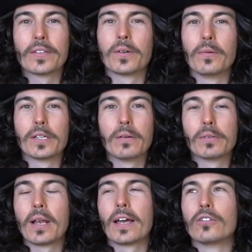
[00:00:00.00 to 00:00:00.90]
So it
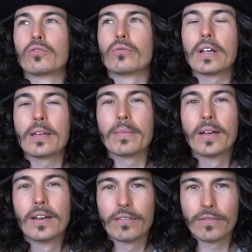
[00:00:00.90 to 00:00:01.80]
was like a dream
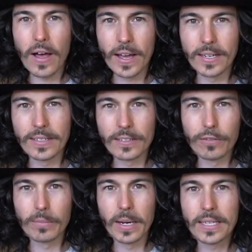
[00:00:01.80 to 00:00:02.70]
find
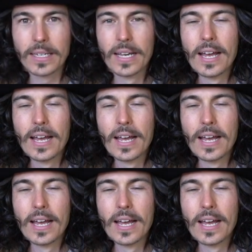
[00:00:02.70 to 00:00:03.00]
of mine.